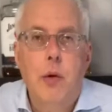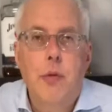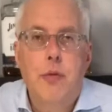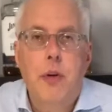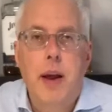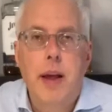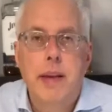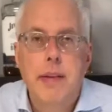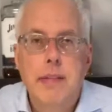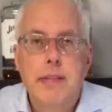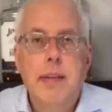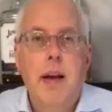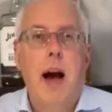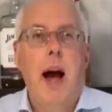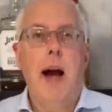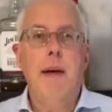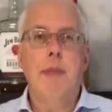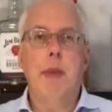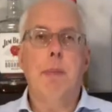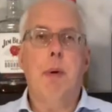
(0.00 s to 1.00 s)
friends,
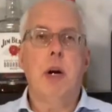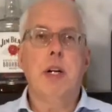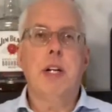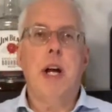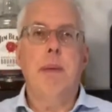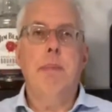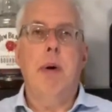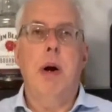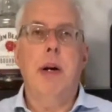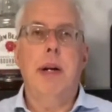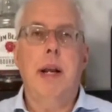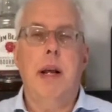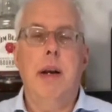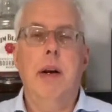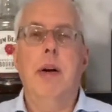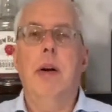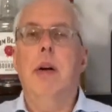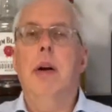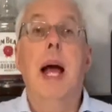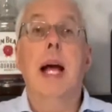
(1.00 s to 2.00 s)
I'm the part-time
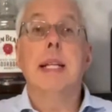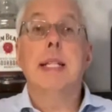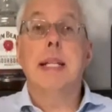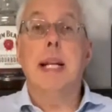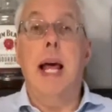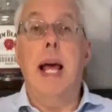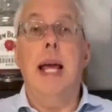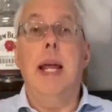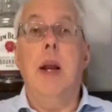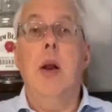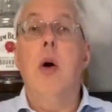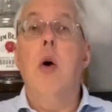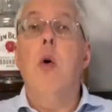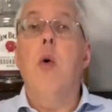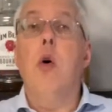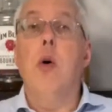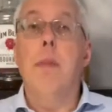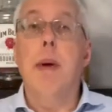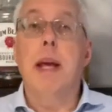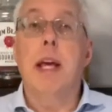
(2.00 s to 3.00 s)
bartender, and tonight we're
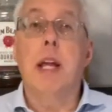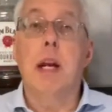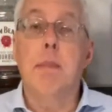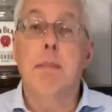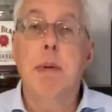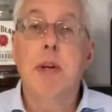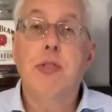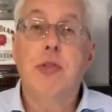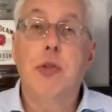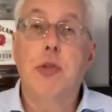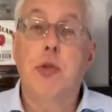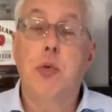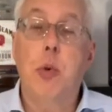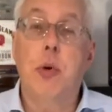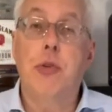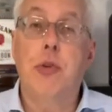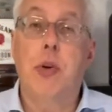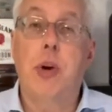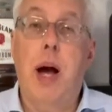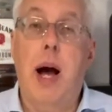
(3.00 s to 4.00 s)
making a Mr.
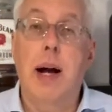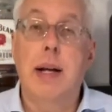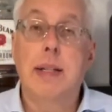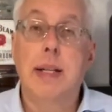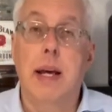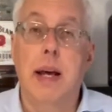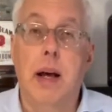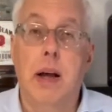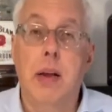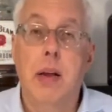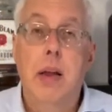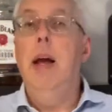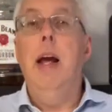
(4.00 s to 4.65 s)
Swizzle cocktail.